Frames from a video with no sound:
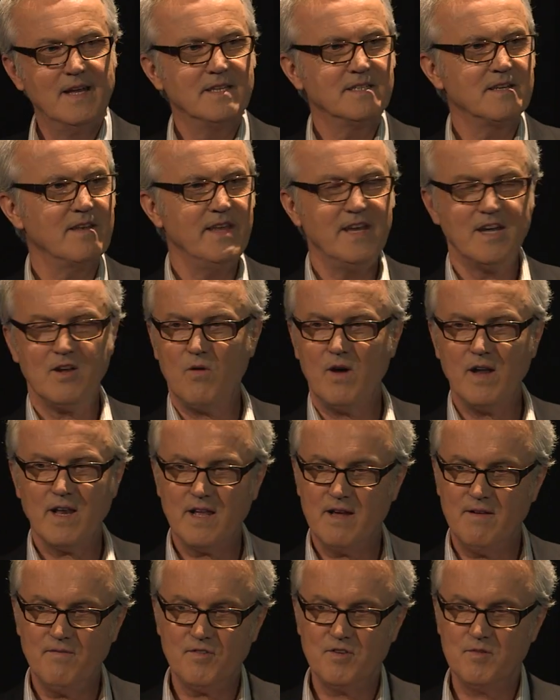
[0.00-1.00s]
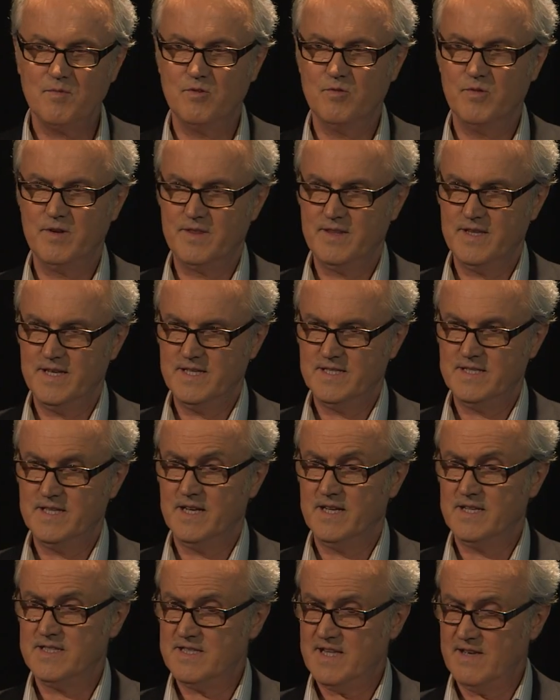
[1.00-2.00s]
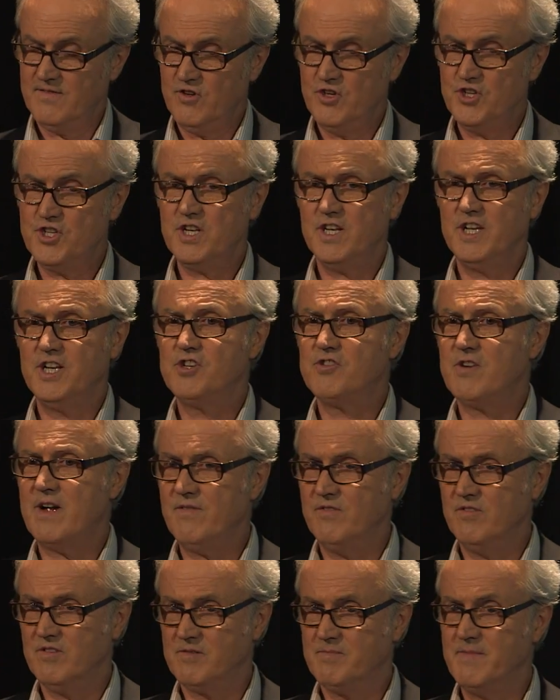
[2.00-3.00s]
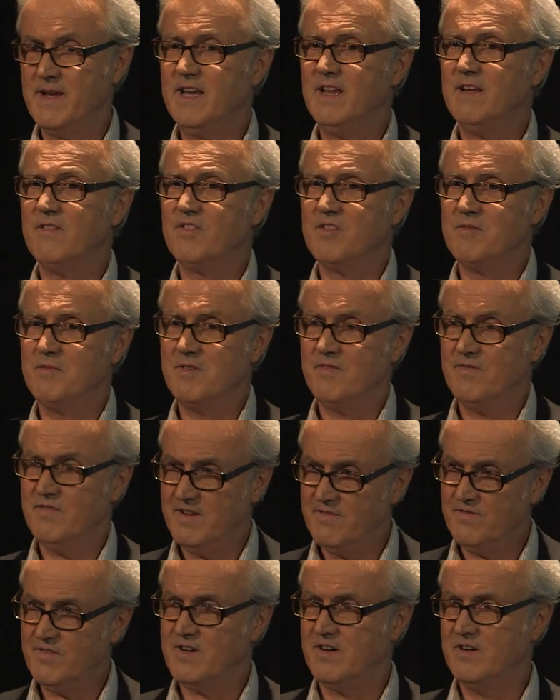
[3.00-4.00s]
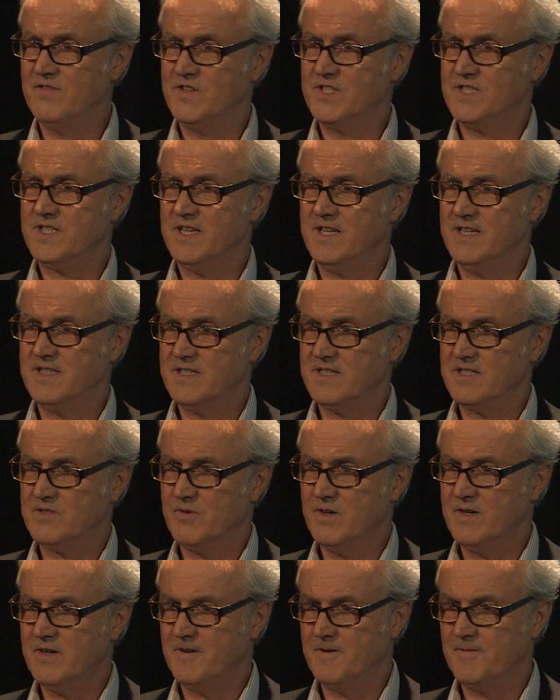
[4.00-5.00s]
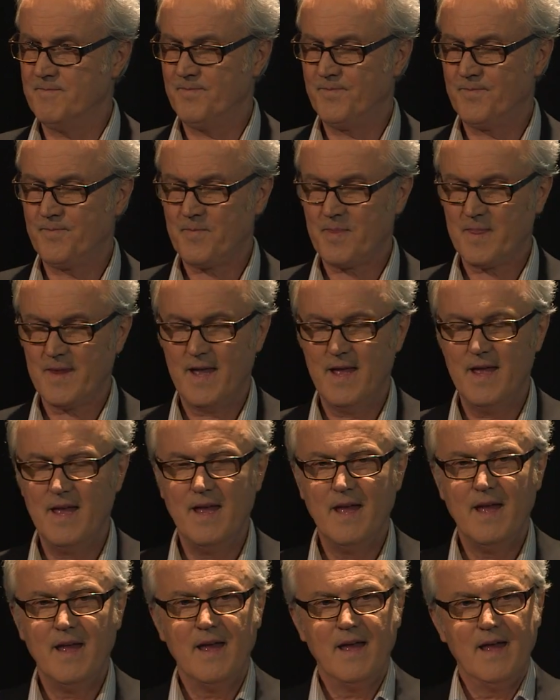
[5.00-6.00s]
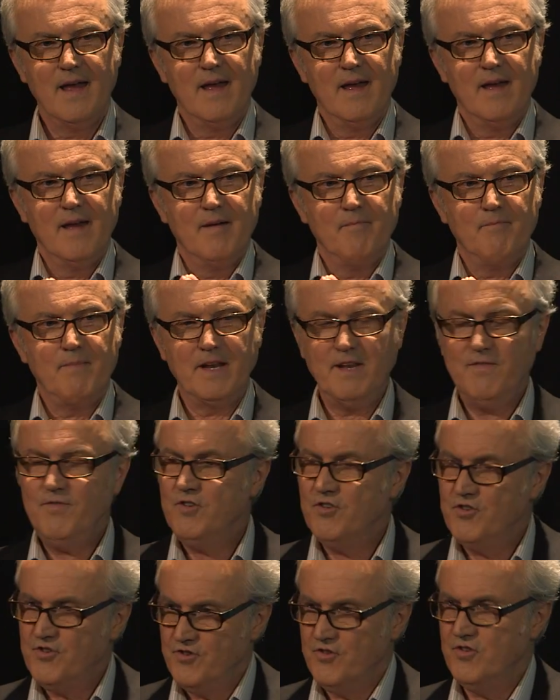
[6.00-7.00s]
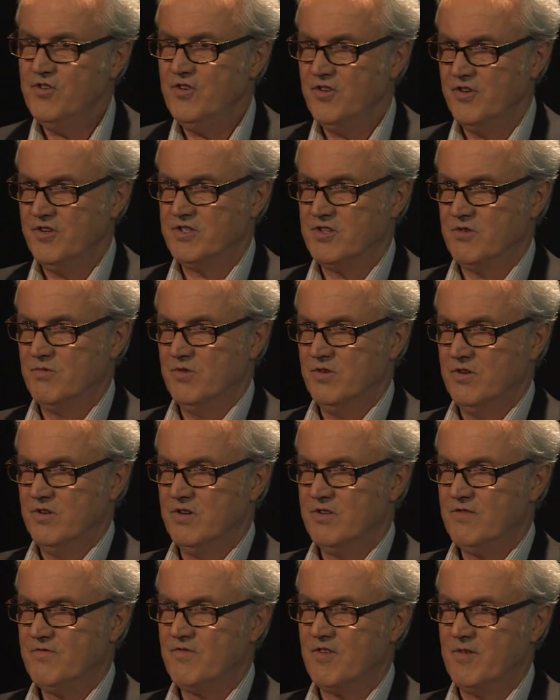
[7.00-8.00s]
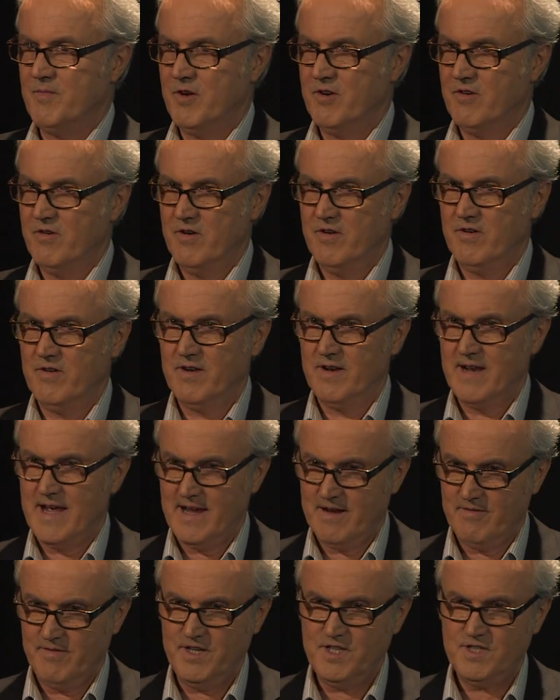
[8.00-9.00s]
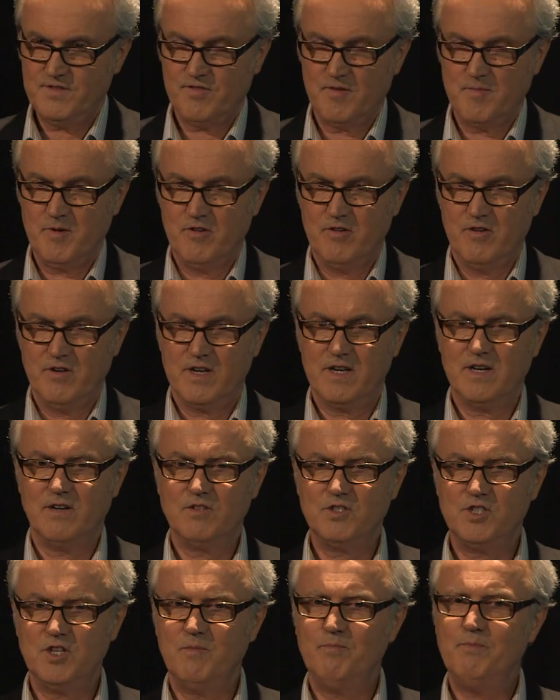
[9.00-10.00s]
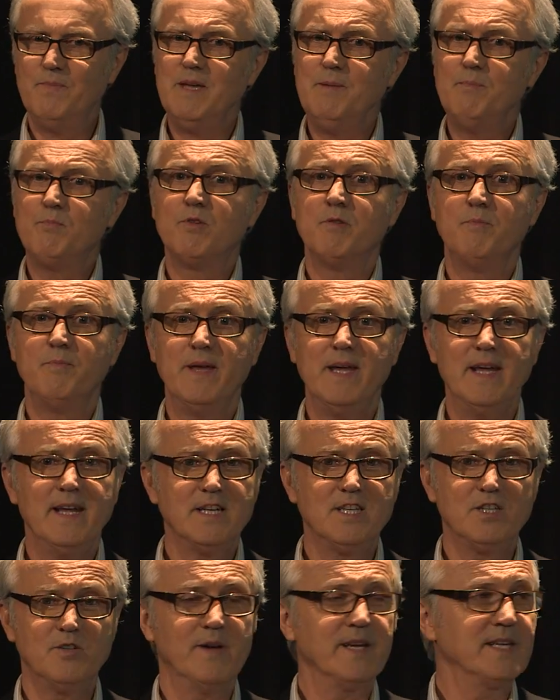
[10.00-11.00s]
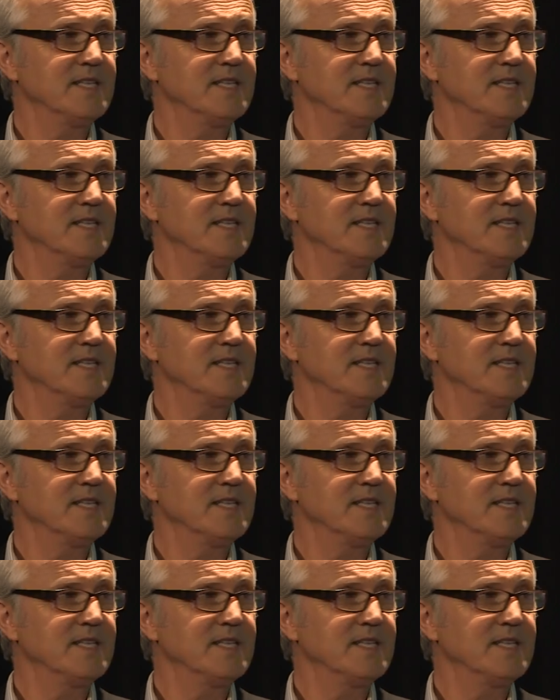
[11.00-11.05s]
So they're quite comfortable with these things. They've usually travelled. Many of them have lived overseas as well. But if you do use a word from your own language, from your own culture, be prepared to